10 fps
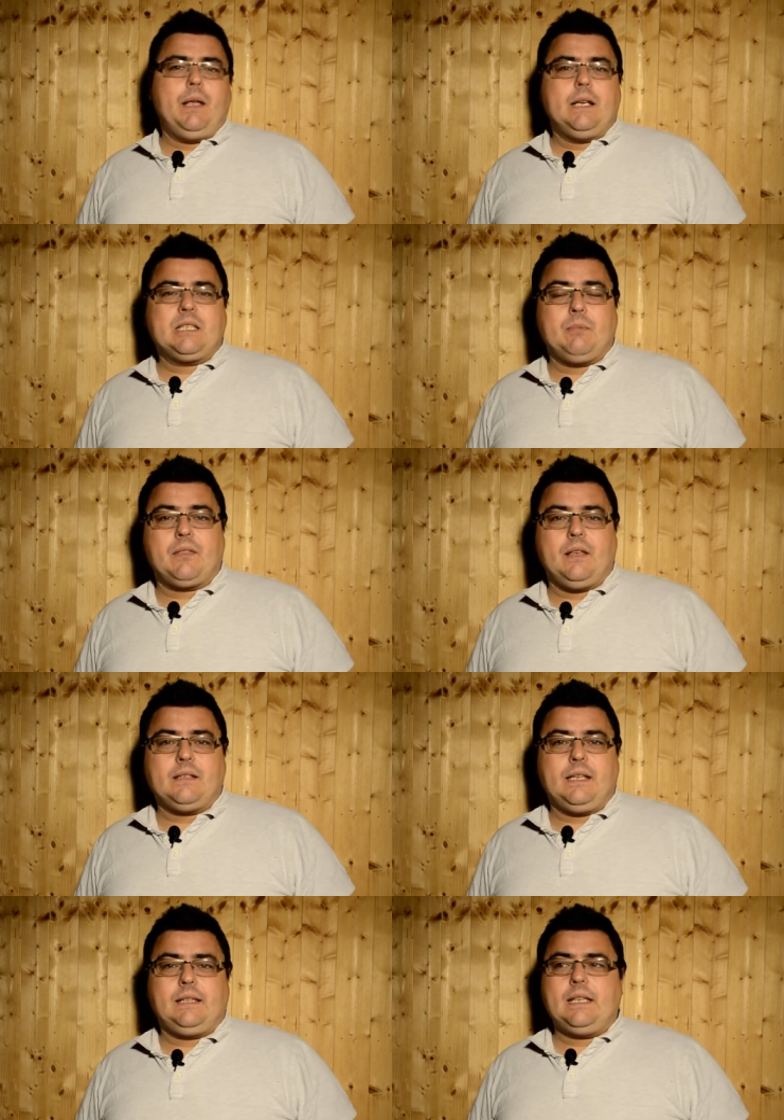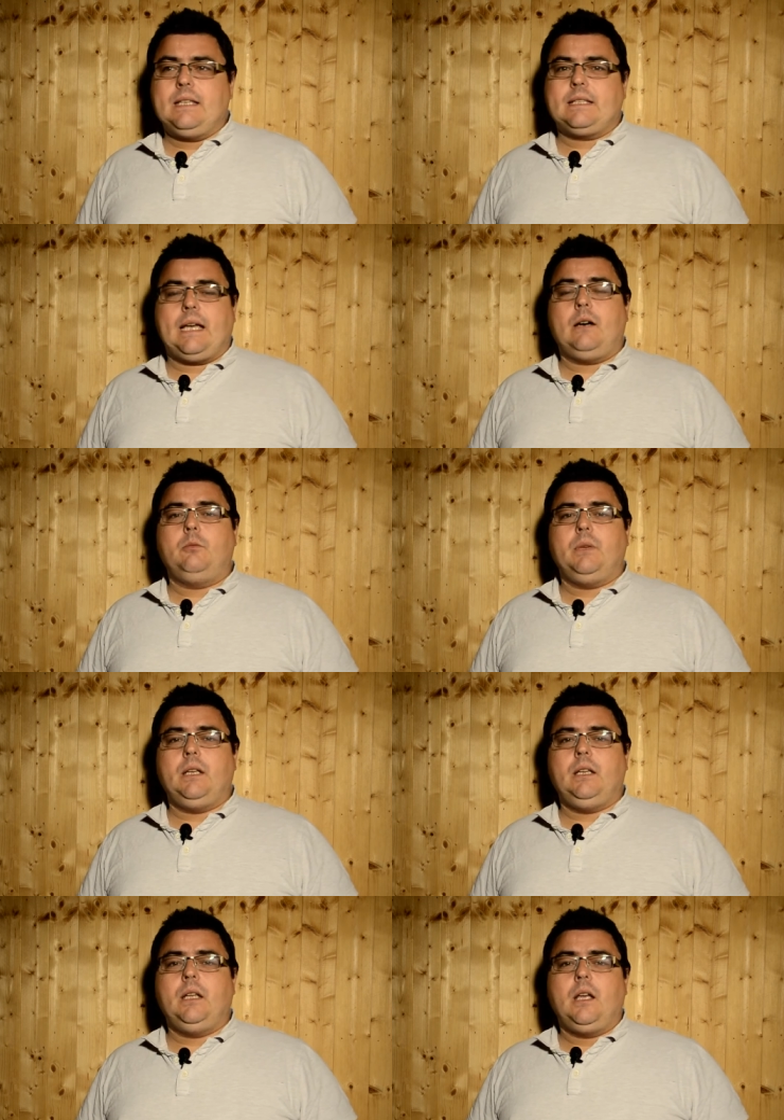Beersmith is it didn't tell
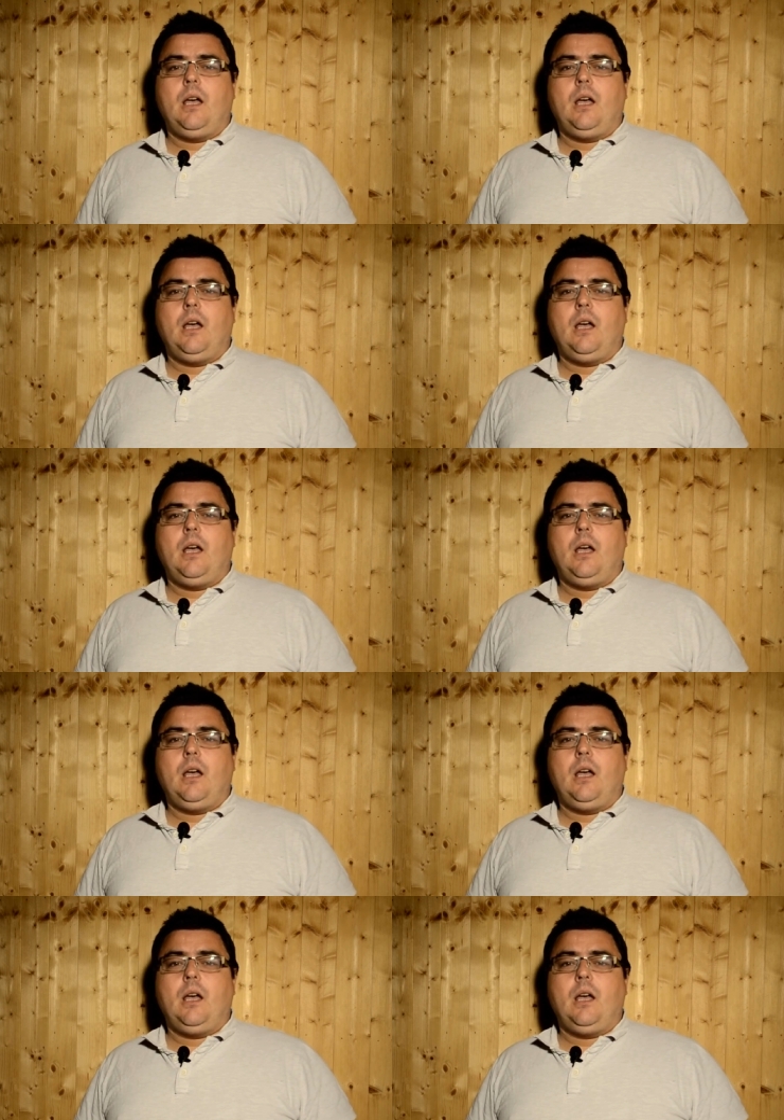me